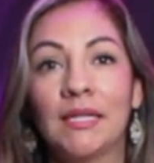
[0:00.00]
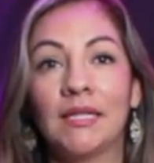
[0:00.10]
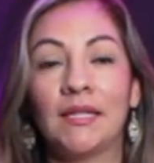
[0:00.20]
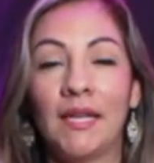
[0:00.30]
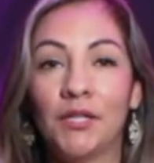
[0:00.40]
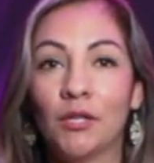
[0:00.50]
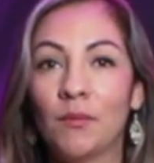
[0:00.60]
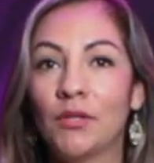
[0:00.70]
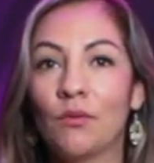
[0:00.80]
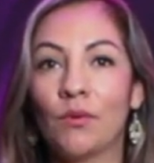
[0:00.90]
They took me
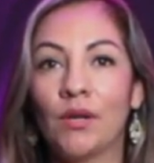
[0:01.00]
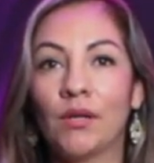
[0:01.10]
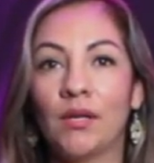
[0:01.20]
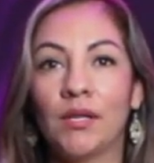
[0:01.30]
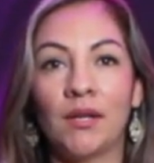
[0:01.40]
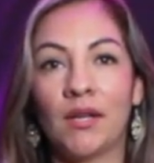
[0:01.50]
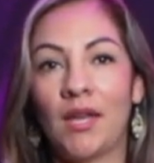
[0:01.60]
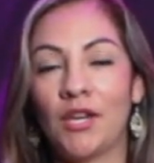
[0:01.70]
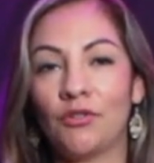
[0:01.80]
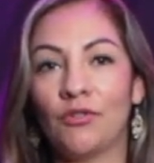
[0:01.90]
to work on an
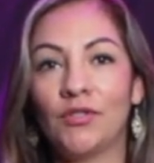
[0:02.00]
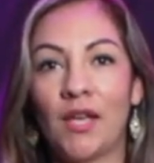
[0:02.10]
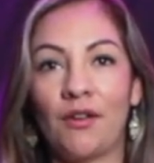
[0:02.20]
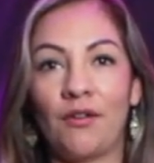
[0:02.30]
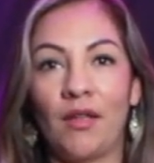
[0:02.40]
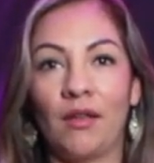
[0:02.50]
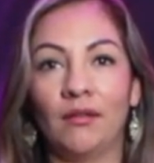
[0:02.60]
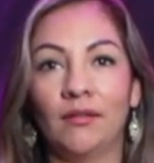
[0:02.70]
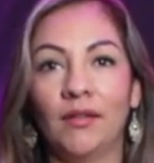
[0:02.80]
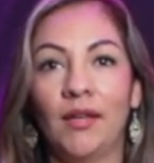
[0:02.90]
occasional Saturday,
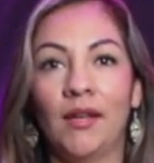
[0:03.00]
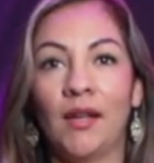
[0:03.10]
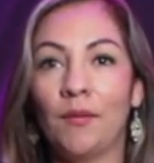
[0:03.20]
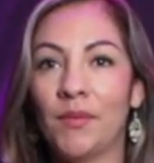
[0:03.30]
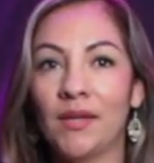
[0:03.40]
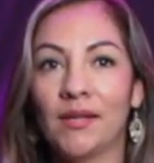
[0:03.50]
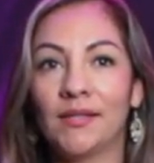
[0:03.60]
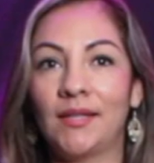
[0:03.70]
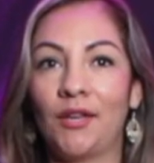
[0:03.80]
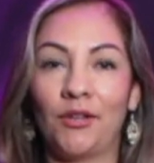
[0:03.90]
and not because
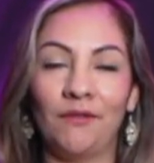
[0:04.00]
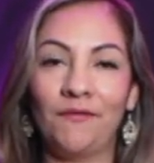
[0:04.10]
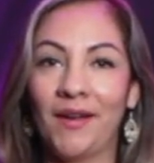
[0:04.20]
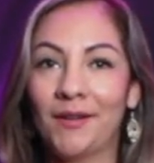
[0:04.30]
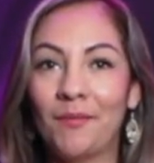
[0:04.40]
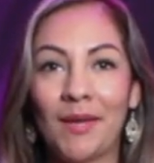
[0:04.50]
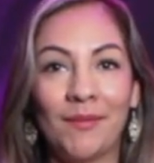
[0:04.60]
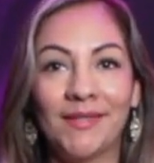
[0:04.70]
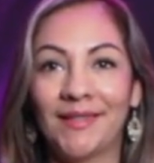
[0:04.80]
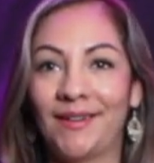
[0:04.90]
they couldn't find a
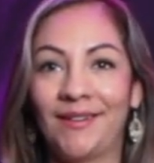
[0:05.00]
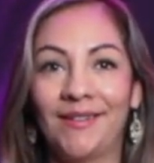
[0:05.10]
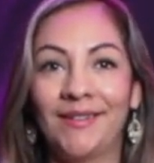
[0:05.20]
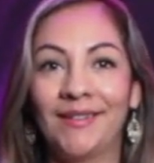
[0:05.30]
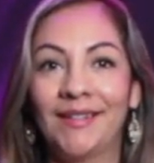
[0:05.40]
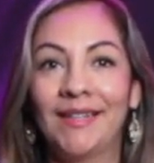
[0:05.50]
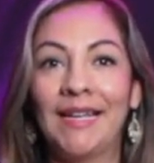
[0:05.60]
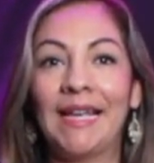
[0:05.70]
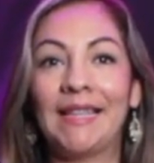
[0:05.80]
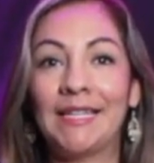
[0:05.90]
babysitter,
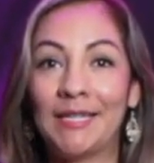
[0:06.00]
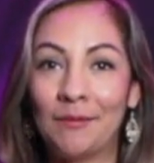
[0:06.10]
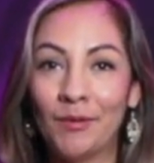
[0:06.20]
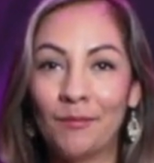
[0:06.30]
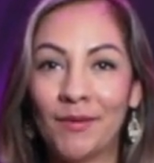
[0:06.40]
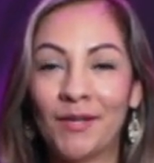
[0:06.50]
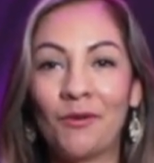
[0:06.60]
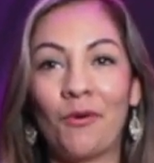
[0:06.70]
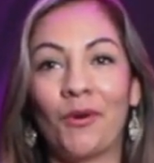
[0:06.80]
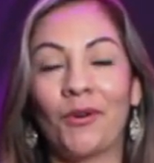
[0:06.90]
and they didn't put me in a
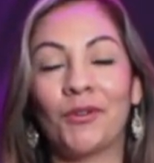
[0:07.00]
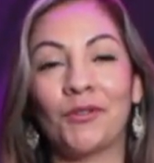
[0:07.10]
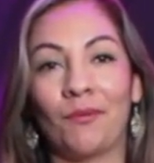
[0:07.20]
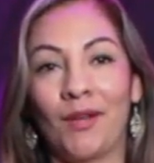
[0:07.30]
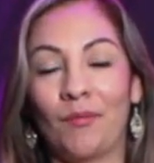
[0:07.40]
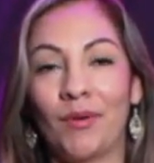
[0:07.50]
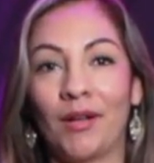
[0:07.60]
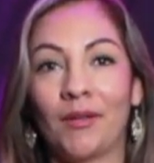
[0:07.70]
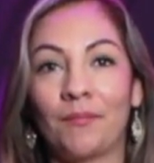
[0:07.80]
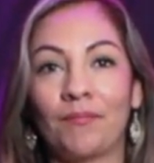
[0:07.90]
corner to read a book.
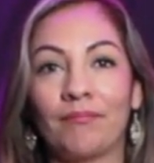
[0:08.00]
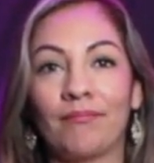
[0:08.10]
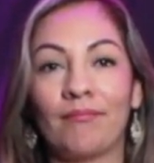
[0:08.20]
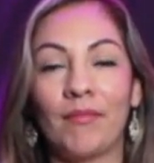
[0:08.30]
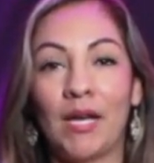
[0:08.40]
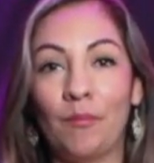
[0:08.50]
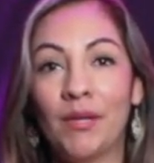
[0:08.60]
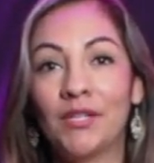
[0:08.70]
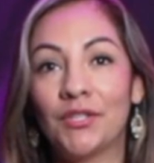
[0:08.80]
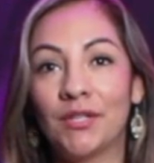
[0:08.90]
I
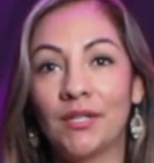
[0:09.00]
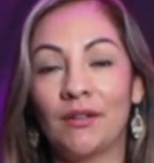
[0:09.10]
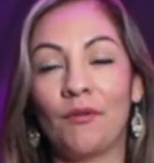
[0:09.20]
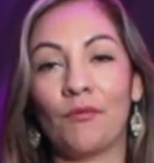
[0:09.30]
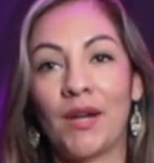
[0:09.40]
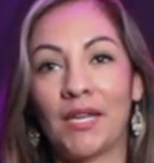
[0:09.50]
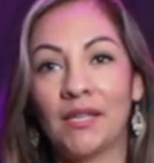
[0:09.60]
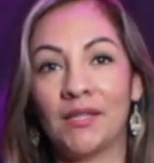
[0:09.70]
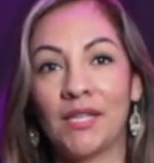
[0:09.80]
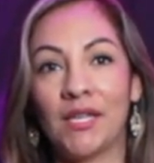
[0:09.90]
pitched in
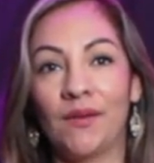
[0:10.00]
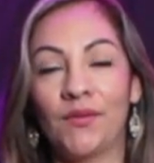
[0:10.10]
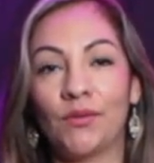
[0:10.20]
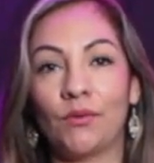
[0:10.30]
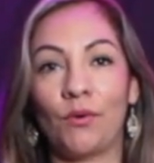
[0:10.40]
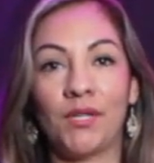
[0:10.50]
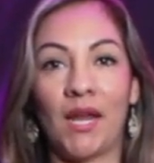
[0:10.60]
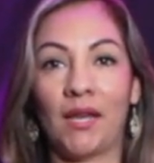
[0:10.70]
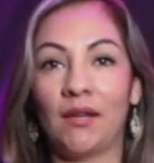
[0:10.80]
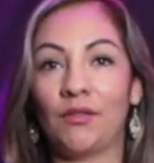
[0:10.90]
raking leaves or
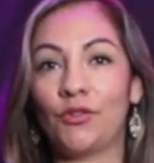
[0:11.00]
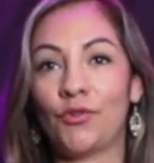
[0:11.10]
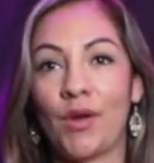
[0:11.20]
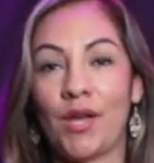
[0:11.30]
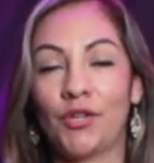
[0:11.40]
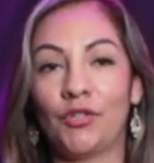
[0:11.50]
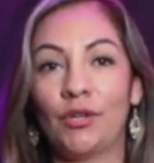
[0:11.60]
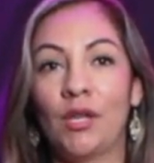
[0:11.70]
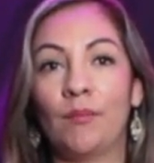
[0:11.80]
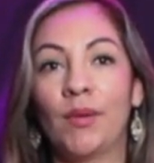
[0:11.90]
taking out the trash
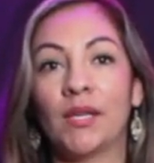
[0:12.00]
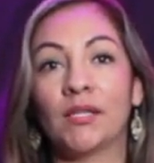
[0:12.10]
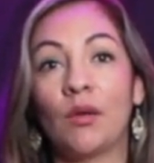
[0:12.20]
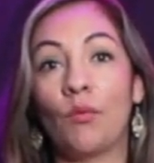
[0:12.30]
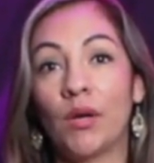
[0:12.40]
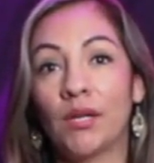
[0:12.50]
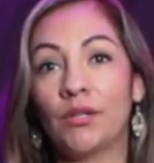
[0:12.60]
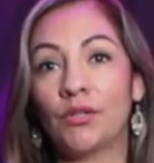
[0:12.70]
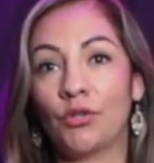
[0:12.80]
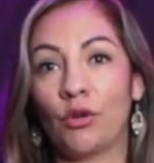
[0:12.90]
because they wanted
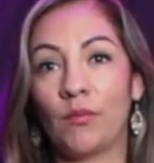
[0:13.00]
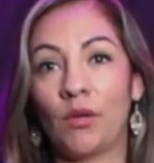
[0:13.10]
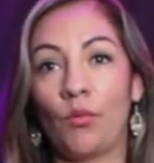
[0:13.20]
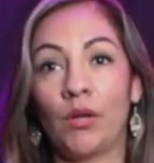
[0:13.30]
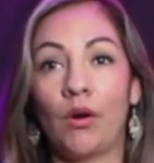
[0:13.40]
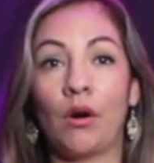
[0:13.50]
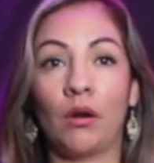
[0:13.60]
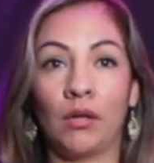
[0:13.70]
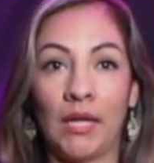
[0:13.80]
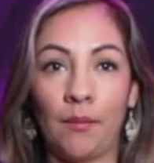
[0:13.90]
to show me what
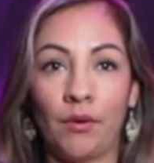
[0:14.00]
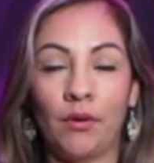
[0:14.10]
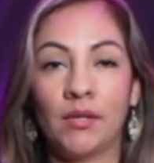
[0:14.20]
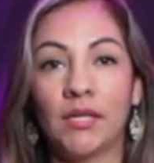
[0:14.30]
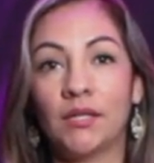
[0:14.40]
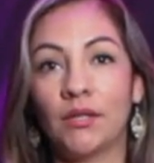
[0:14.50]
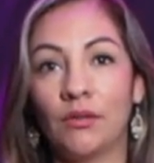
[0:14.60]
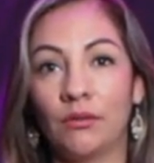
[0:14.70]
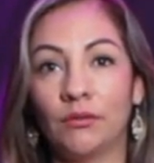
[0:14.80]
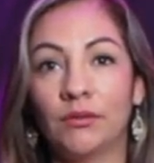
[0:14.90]
hard labor did to
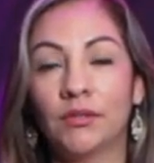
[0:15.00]
you.